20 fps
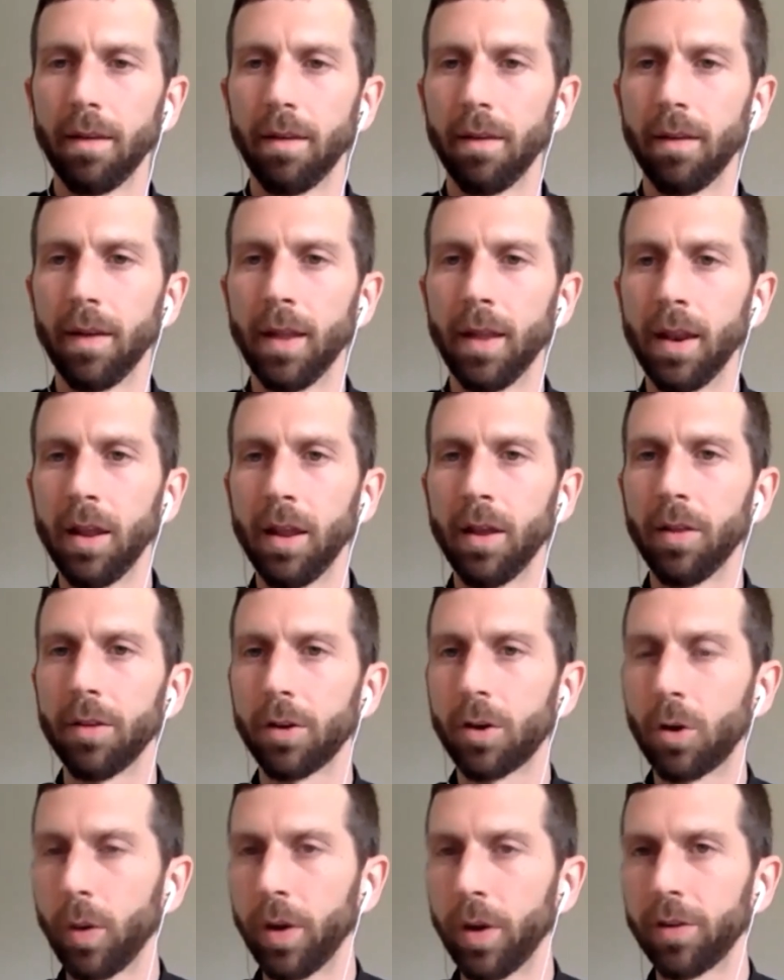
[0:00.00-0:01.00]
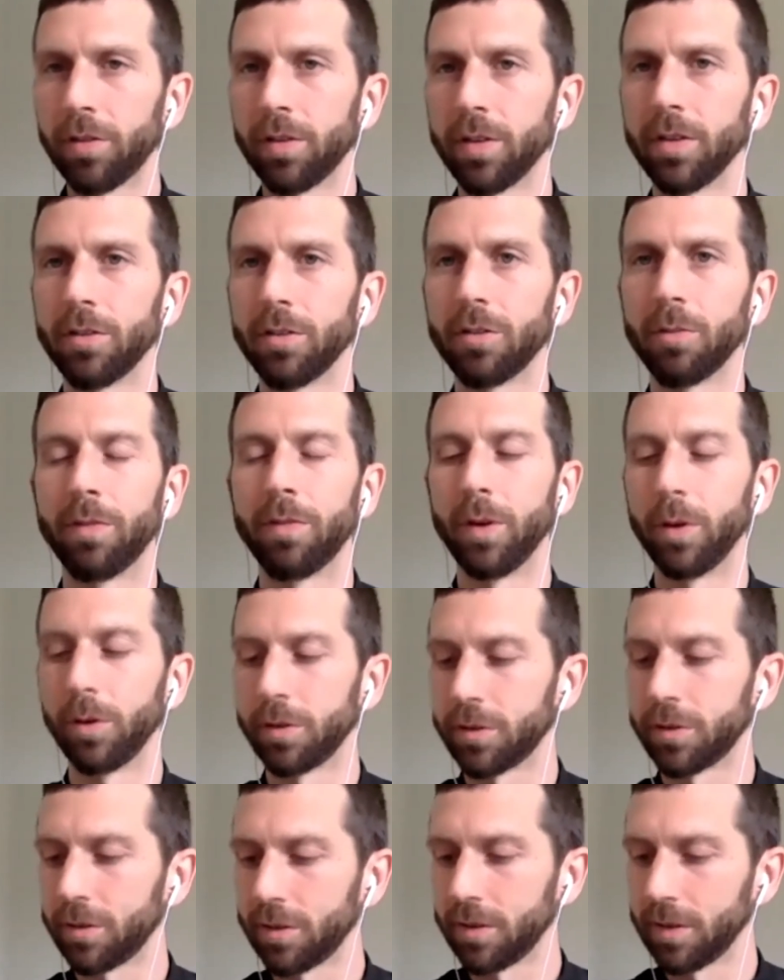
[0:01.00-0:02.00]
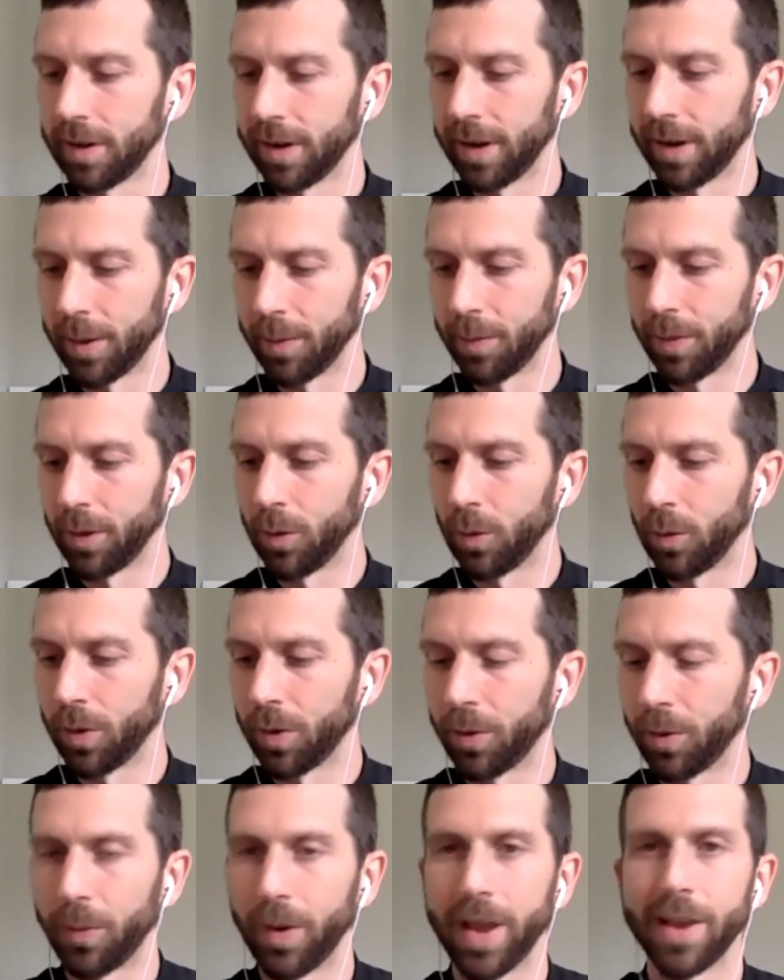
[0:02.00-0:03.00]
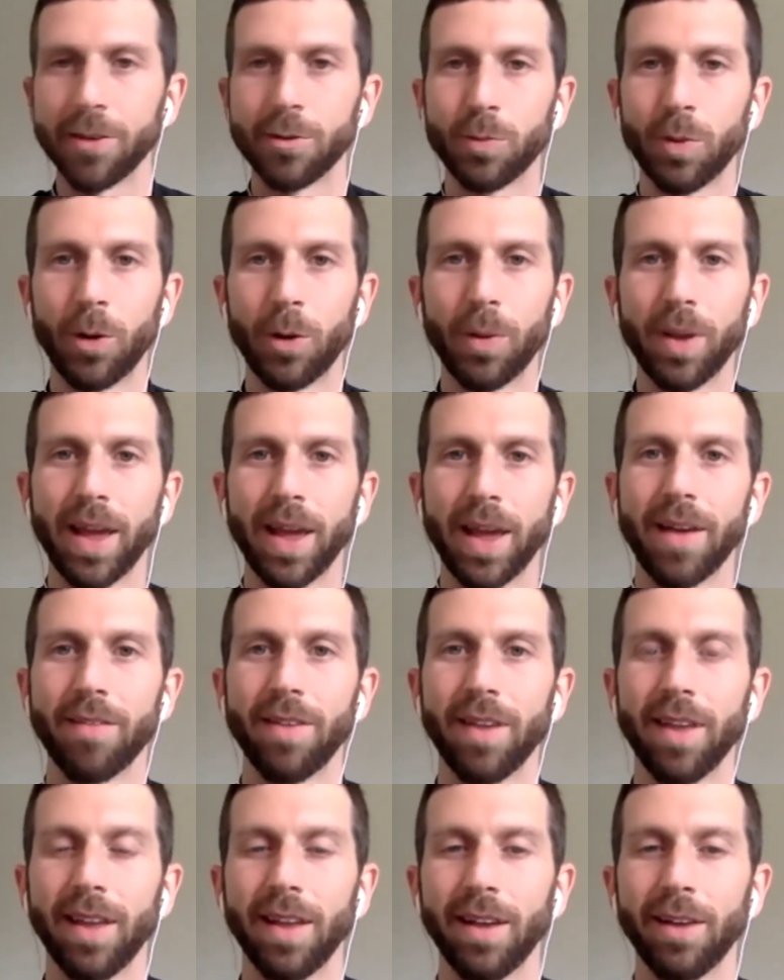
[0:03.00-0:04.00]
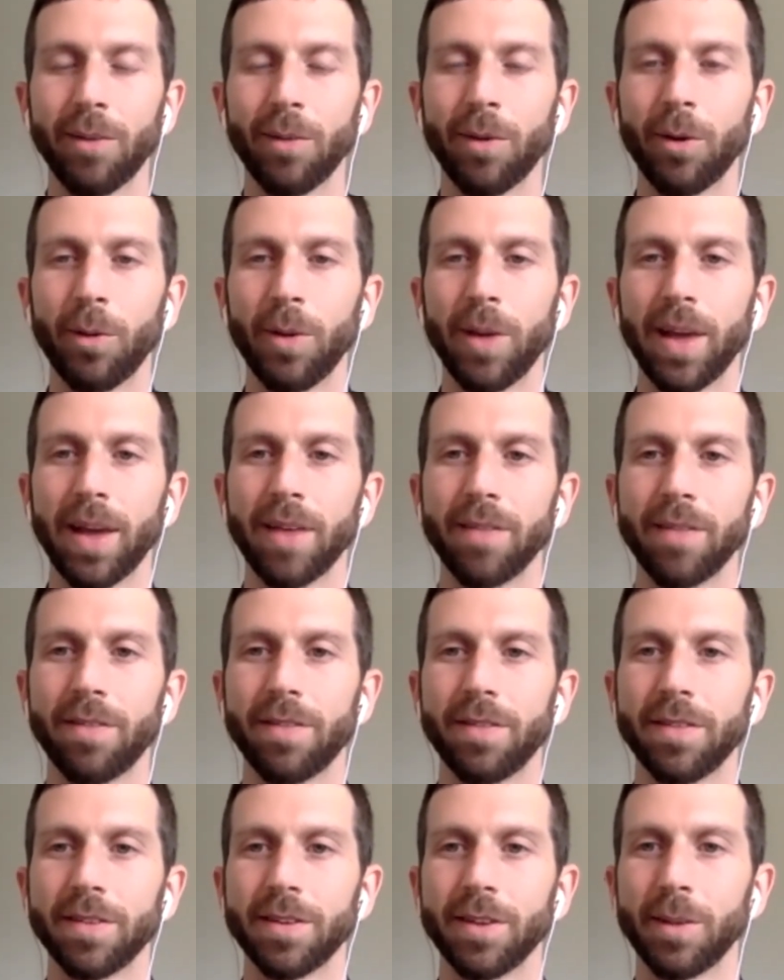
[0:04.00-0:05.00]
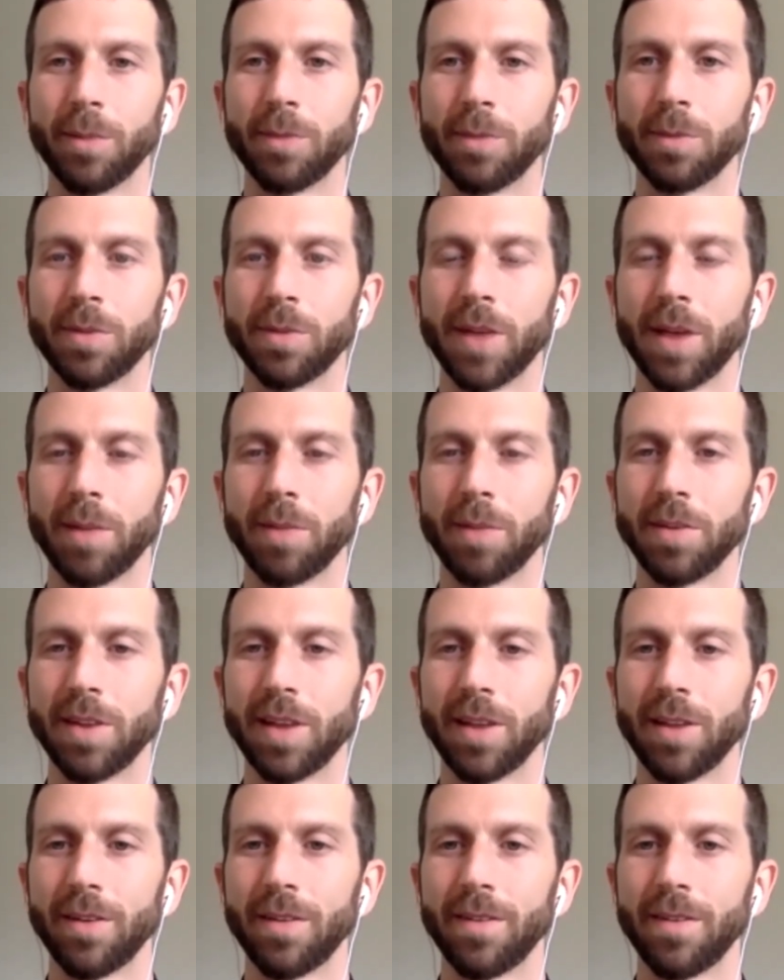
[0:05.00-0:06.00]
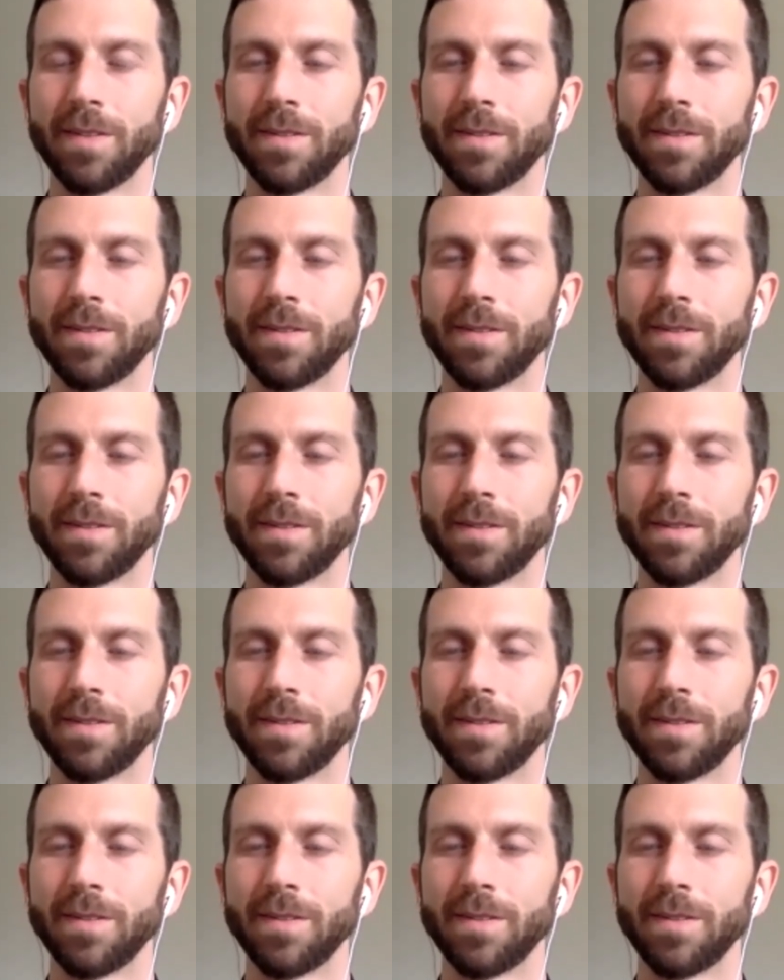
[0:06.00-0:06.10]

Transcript: Any other questions from folks that you want to raise while we have some time together?